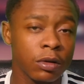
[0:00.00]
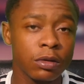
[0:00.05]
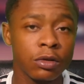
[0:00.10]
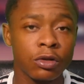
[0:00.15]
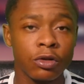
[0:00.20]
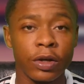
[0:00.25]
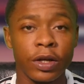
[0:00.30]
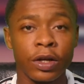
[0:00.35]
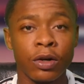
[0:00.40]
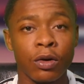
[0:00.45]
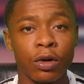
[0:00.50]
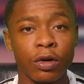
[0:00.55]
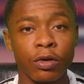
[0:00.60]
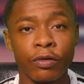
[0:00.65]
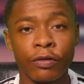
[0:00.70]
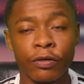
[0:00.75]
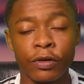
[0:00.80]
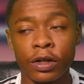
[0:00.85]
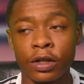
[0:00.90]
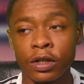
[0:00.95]
Trey
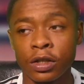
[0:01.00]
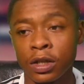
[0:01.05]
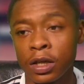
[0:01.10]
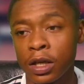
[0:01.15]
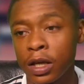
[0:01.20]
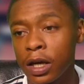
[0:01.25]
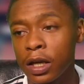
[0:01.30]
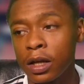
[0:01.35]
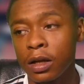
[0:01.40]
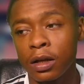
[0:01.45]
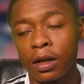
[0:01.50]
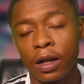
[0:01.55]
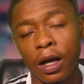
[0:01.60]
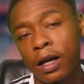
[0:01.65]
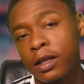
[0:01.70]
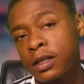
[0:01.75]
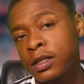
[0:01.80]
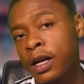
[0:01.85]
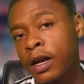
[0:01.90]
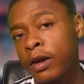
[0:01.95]
Coyle finish. Again,
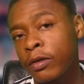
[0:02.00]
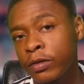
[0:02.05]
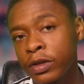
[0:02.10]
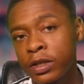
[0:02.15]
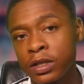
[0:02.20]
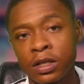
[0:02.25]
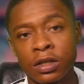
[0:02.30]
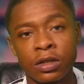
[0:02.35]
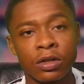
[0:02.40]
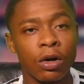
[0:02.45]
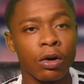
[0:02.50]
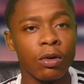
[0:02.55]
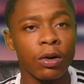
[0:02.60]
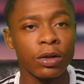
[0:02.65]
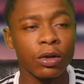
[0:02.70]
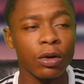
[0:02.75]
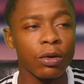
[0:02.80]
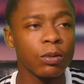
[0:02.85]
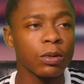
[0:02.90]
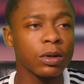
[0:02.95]
like Tyrese's goal,
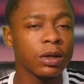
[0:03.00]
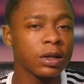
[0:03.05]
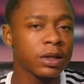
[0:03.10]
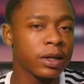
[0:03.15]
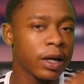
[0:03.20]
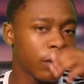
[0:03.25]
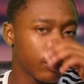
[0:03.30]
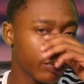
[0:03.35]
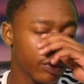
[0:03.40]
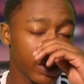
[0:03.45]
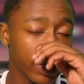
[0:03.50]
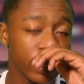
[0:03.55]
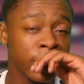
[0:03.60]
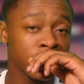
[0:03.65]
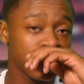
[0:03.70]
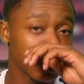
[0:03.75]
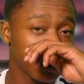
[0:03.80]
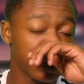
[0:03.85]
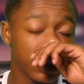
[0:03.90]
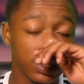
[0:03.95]
I don't want to downplay
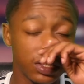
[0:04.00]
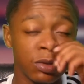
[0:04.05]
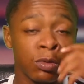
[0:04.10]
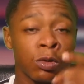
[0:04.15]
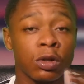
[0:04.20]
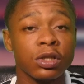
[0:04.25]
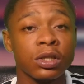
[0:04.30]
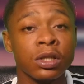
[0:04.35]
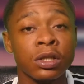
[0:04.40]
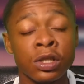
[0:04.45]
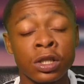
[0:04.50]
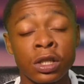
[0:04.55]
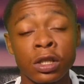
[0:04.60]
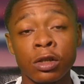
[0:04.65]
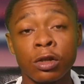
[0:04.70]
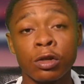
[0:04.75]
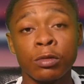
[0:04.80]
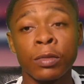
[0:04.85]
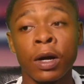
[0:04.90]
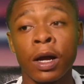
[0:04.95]
it, so please watch the
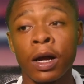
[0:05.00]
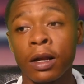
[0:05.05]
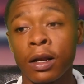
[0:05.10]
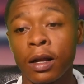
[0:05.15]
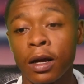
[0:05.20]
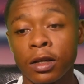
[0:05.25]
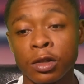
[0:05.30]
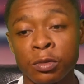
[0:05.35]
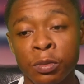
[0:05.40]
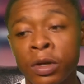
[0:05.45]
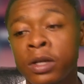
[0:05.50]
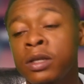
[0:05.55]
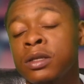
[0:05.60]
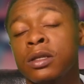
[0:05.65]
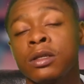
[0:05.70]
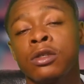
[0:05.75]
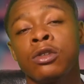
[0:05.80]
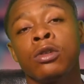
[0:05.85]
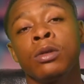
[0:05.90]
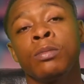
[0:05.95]
Gillingham highlights. But
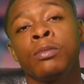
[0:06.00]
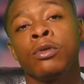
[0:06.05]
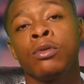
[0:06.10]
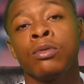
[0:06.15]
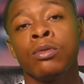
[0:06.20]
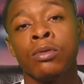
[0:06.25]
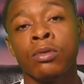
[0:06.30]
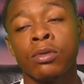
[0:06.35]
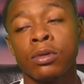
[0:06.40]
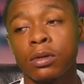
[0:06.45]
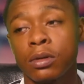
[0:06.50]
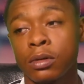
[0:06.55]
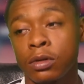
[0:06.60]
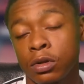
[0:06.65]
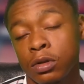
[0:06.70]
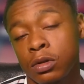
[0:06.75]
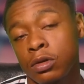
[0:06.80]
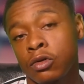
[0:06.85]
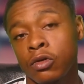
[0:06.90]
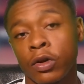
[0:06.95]
it's a typical
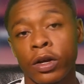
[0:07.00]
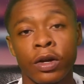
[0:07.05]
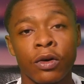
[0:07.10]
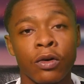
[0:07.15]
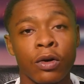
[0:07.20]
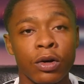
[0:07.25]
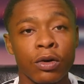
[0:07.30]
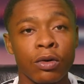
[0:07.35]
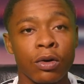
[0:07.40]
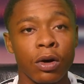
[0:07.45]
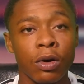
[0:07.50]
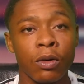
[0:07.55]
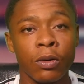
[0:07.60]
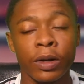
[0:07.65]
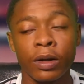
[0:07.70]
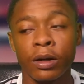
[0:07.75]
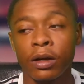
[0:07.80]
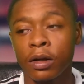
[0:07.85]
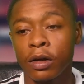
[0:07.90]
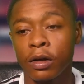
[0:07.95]
Trey Coyle goal.
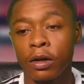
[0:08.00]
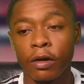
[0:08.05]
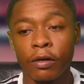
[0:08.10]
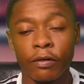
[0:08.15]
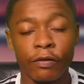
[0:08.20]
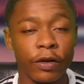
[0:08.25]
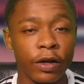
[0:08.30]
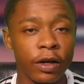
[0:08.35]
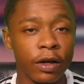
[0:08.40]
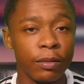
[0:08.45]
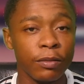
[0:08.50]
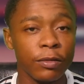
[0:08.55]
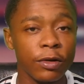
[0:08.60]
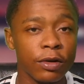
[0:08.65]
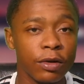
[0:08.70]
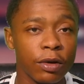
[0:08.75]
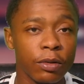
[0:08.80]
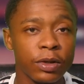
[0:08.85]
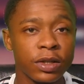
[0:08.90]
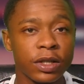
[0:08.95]
And for him,
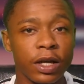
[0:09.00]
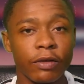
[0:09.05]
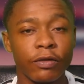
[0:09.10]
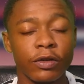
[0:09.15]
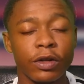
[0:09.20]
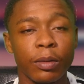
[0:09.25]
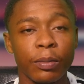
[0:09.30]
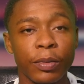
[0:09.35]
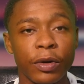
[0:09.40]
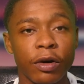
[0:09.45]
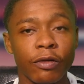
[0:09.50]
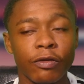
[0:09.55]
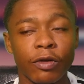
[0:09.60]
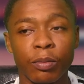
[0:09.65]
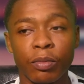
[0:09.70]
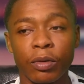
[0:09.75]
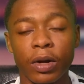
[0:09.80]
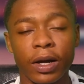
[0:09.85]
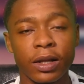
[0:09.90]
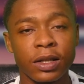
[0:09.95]
you know, he's having a bit of
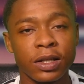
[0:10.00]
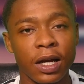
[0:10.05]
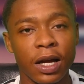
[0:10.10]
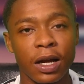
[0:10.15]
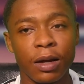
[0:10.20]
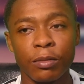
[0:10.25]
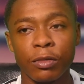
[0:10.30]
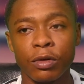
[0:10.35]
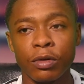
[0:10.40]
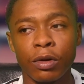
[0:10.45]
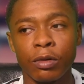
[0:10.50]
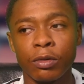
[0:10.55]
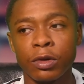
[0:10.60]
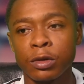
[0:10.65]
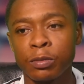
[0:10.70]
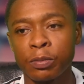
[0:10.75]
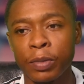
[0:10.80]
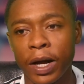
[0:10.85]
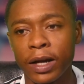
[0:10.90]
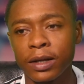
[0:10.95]
a bright time. You know,
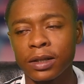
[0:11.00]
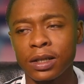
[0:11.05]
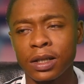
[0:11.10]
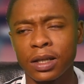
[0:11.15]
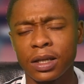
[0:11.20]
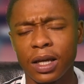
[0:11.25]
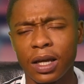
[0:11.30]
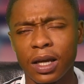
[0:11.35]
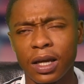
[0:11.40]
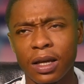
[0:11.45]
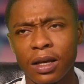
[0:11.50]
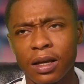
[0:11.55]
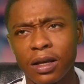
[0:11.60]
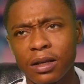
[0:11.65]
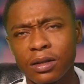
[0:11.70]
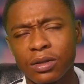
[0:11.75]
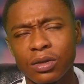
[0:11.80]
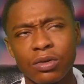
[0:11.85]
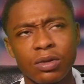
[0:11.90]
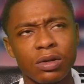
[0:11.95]
he's bagged
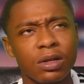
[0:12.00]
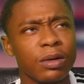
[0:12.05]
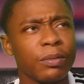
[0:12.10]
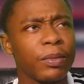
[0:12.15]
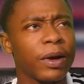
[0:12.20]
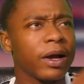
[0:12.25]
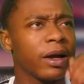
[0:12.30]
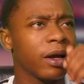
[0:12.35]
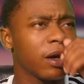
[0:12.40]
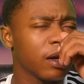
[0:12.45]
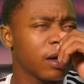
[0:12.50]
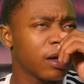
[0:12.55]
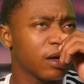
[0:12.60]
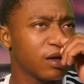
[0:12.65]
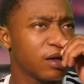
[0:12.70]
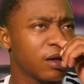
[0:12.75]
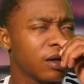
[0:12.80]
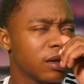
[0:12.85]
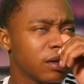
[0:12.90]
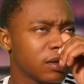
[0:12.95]
against, who did he bag
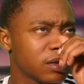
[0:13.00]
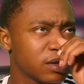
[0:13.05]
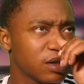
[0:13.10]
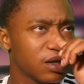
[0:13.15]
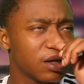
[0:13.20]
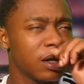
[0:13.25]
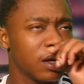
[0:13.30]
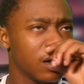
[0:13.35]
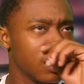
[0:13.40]
against?